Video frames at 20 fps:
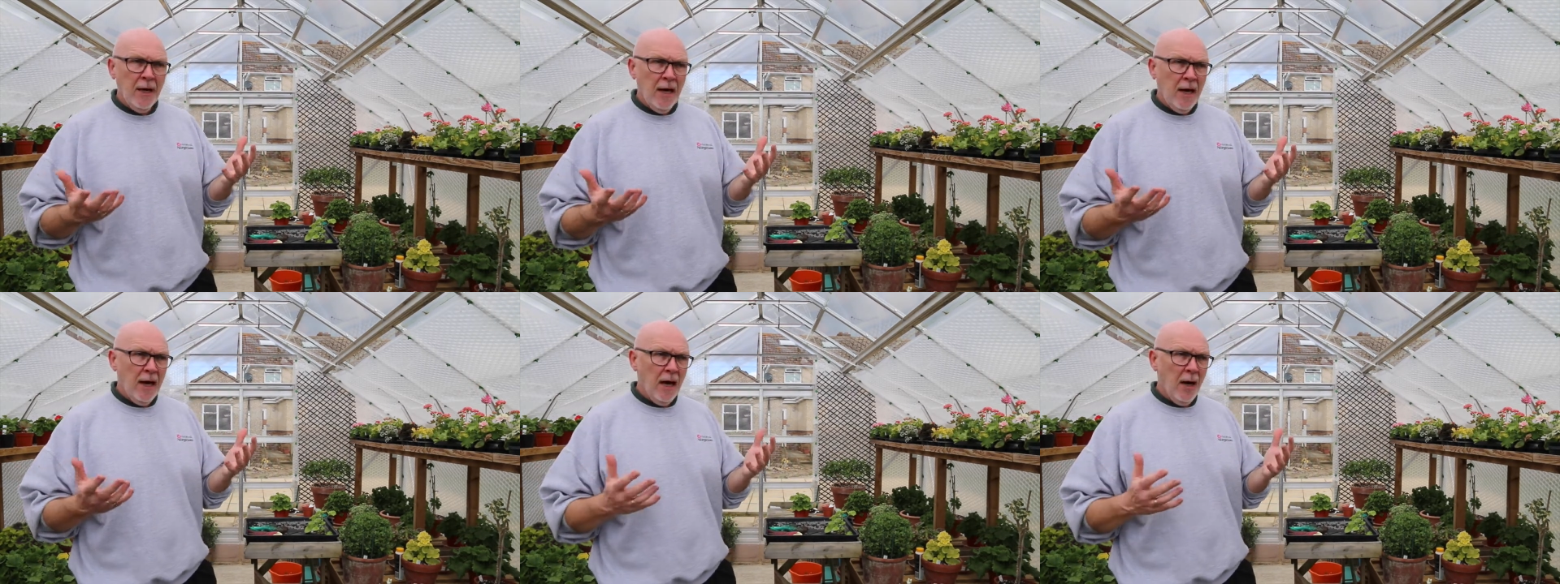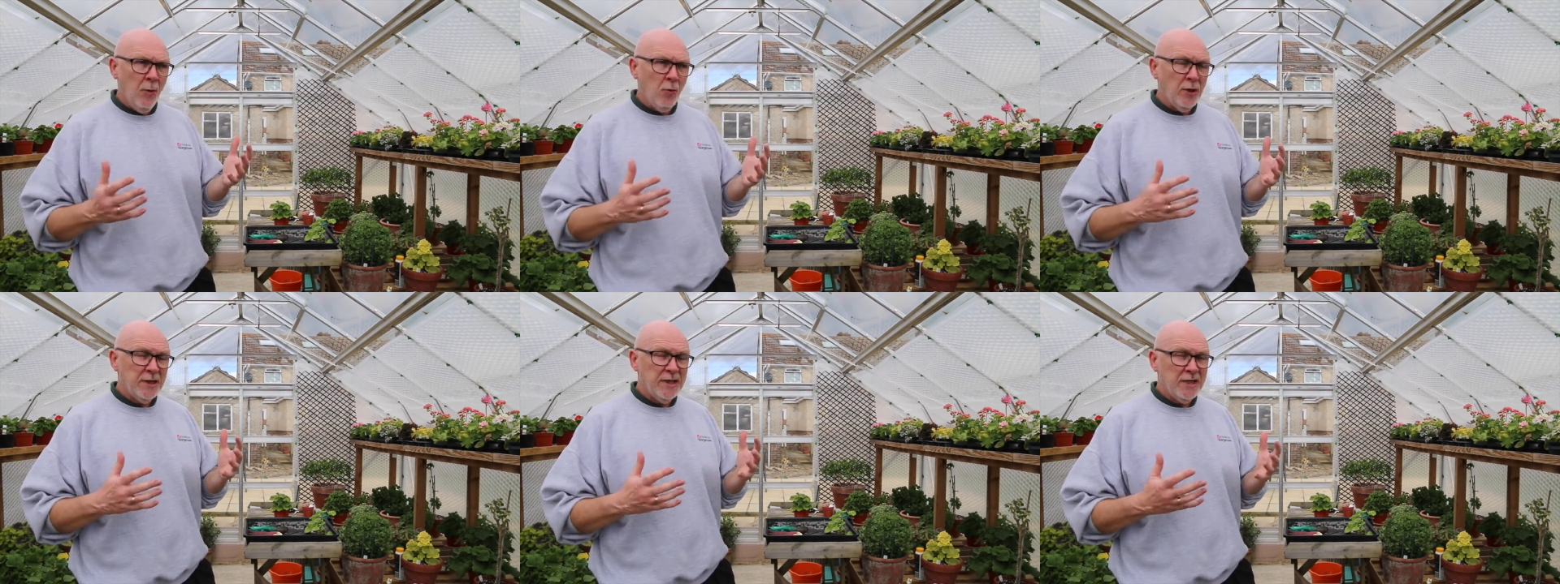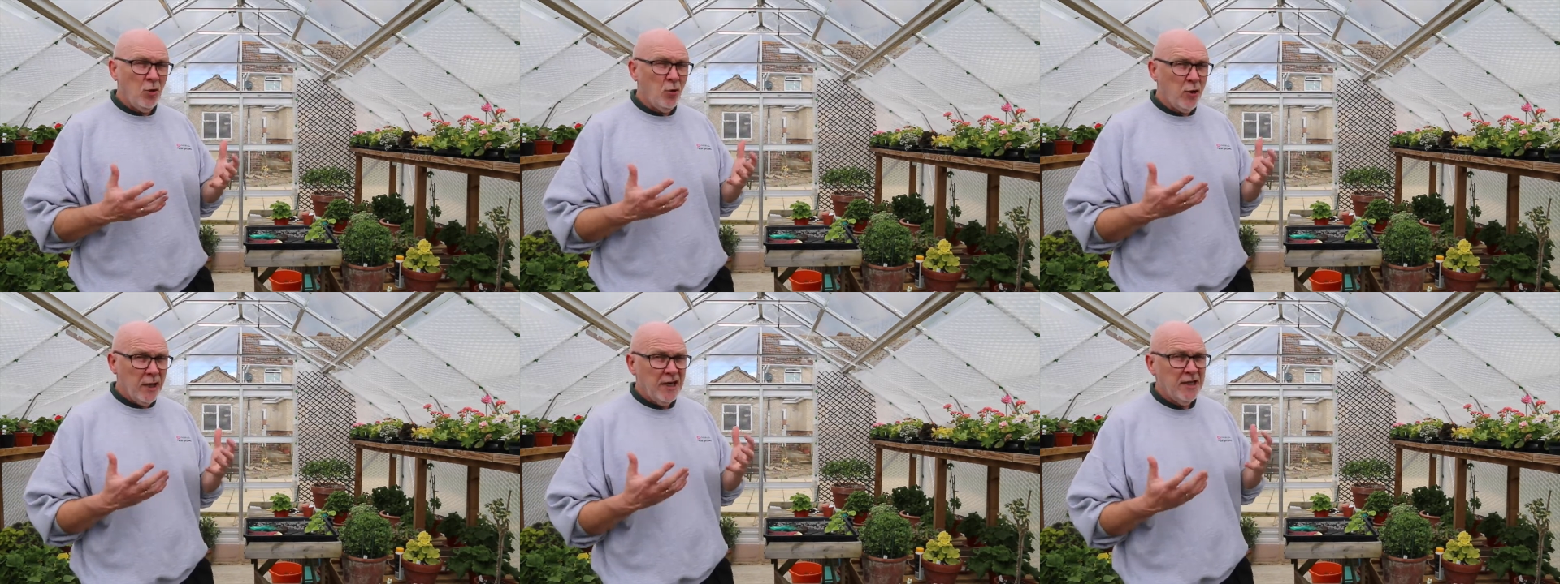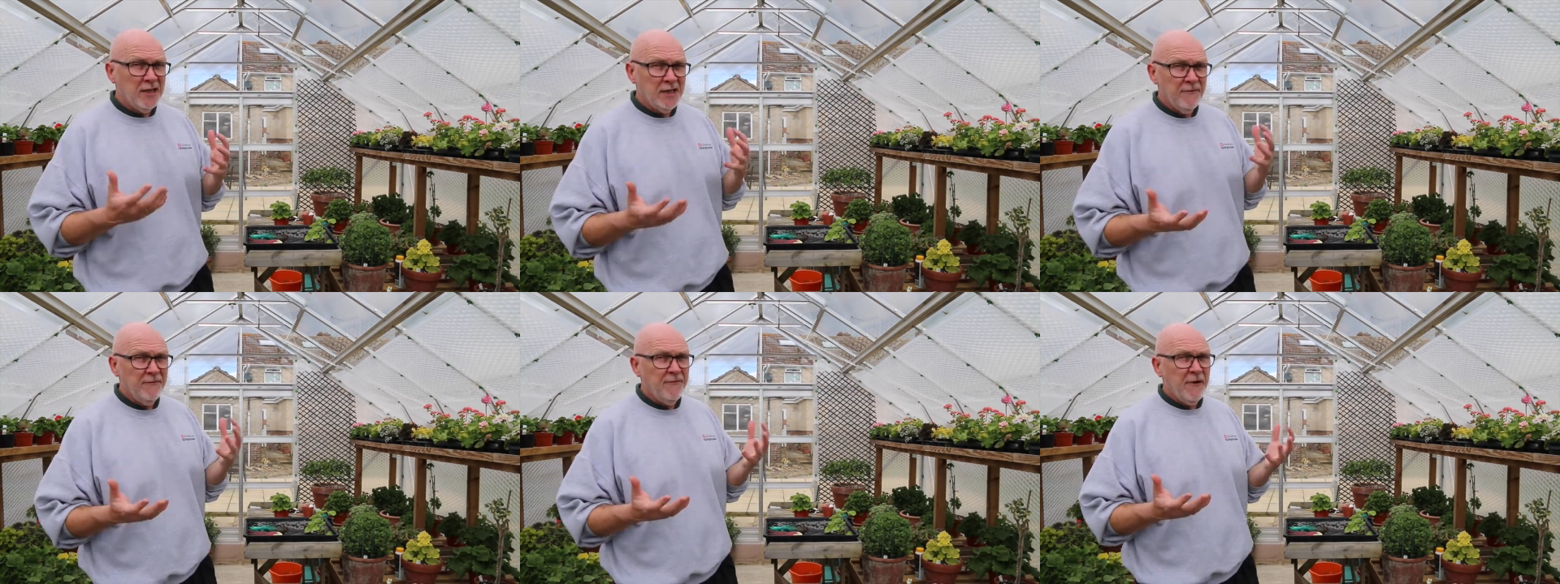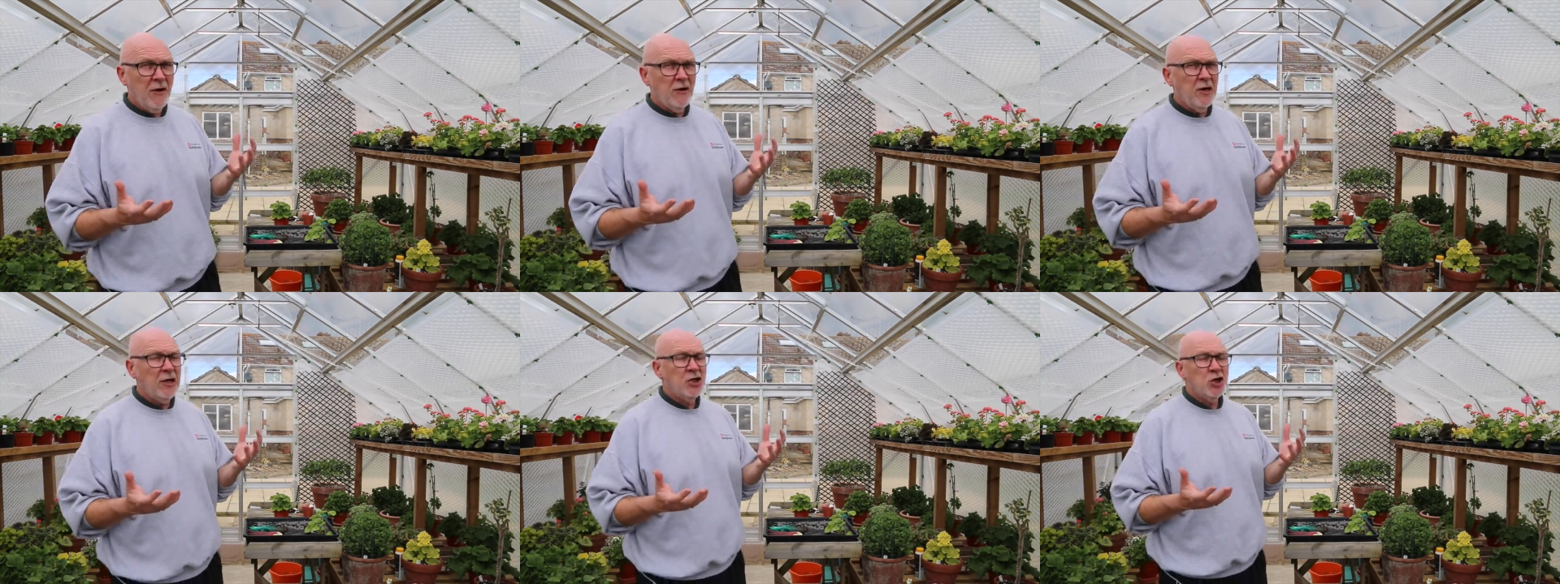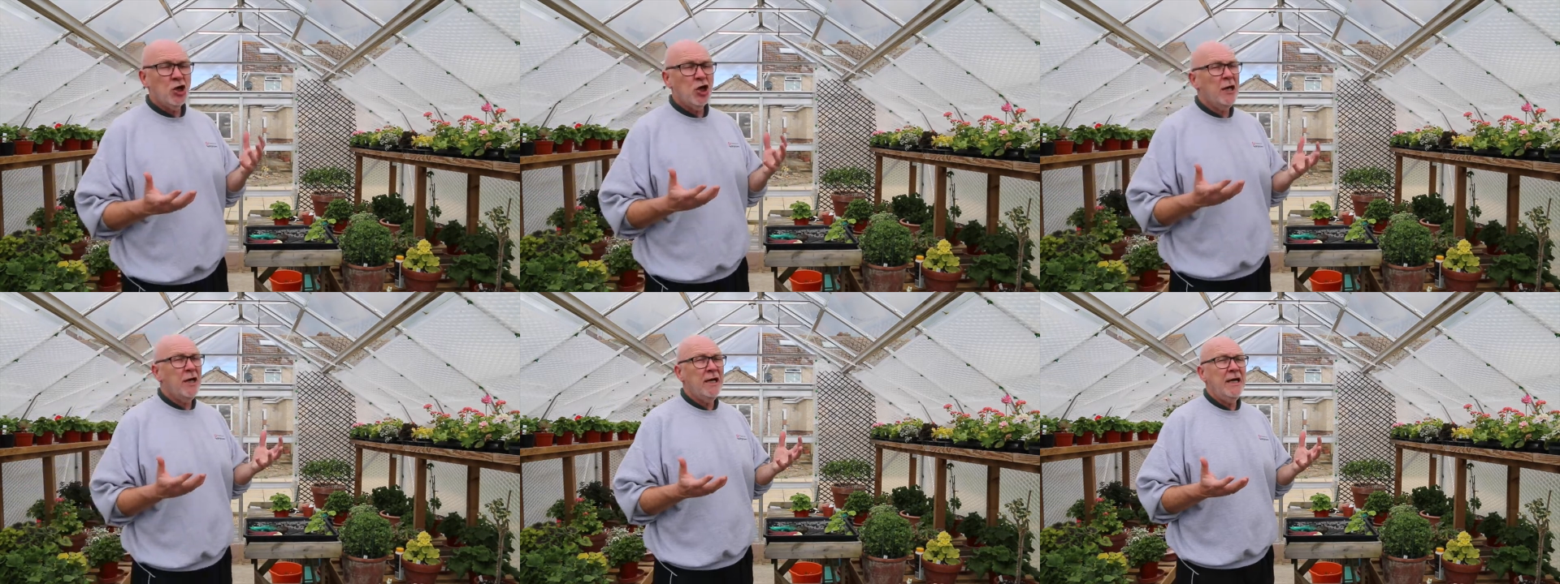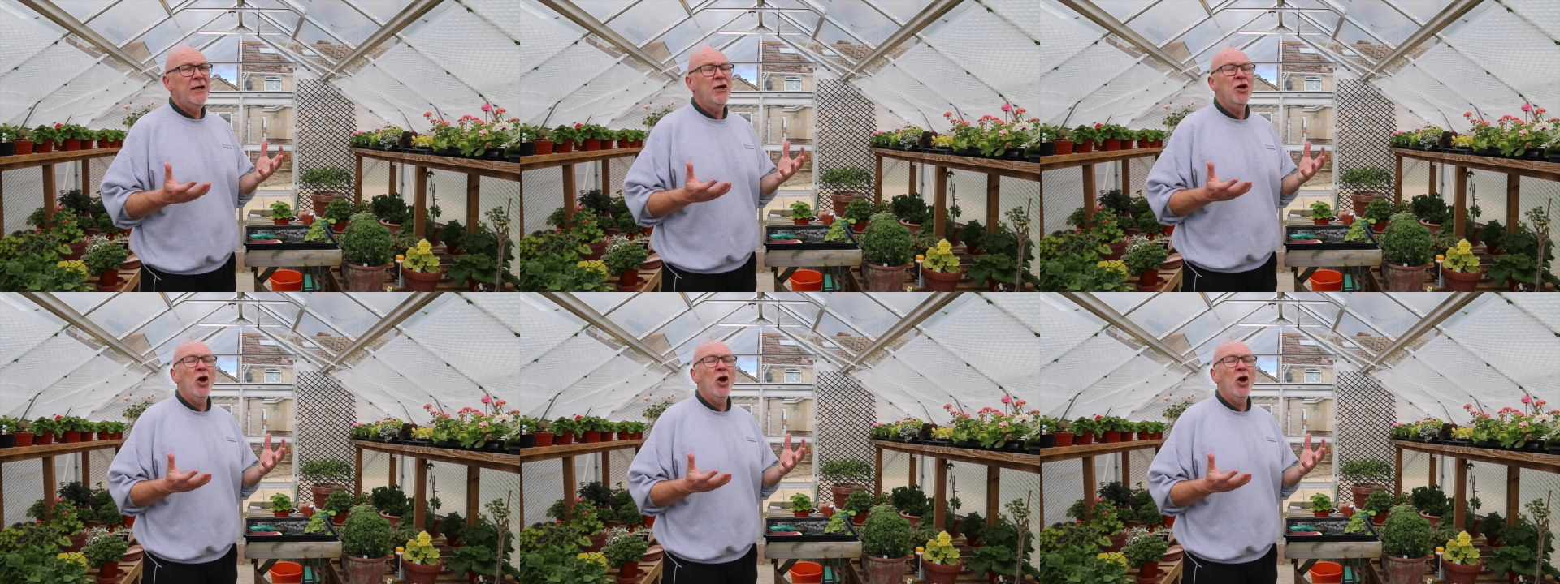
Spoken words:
We're still getting some very chilly